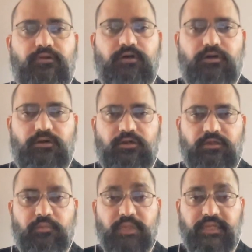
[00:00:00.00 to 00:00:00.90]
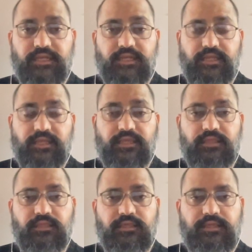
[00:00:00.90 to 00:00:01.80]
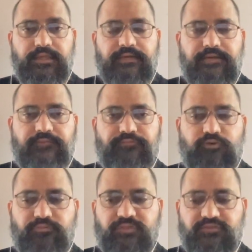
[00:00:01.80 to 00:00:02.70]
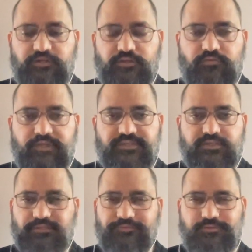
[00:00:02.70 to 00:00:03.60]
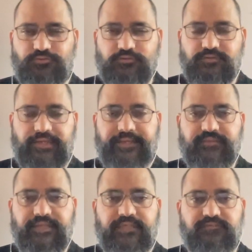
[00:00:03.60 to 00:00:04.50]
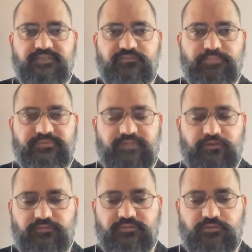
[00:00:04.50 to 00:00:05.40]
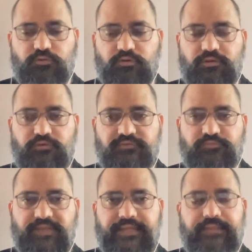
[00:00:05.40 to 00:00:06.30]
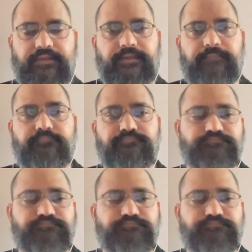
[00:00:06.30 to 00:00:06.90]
uh, immediately from the circulation which was like 86% of the total notes back then